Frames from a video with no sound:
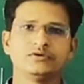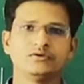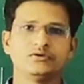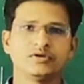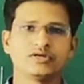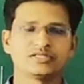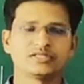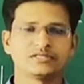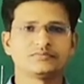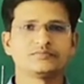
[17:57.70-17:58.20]

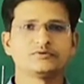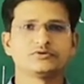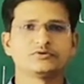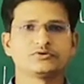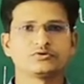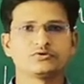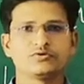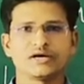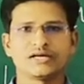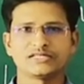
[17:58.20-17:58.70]
you are
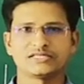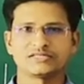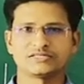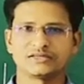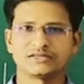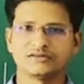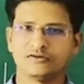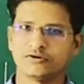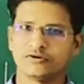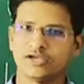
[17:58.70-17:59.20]
supposed to ask.
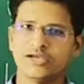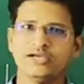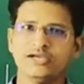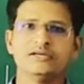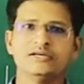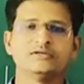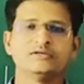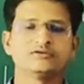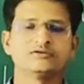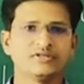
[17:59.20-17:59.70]

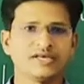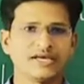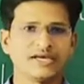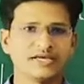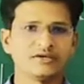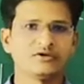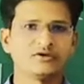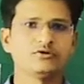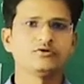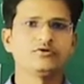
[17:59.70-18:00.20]
Okay, so
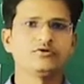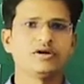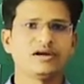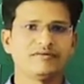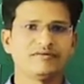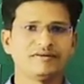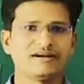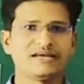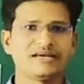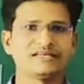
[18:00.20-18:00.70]
thank you,
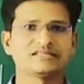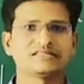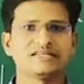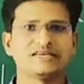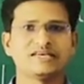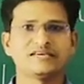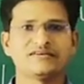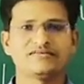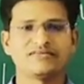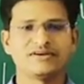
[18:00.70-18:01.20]
have a nice
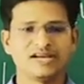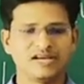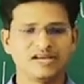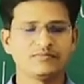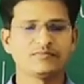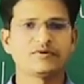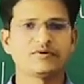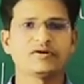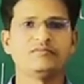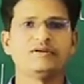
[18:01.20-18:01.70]
day. If
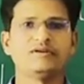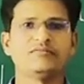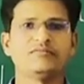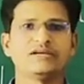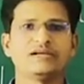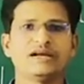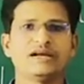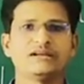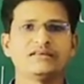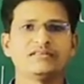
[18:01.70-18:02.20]
any problem
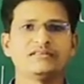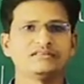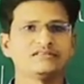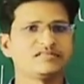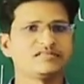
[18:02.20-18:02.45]
regarding this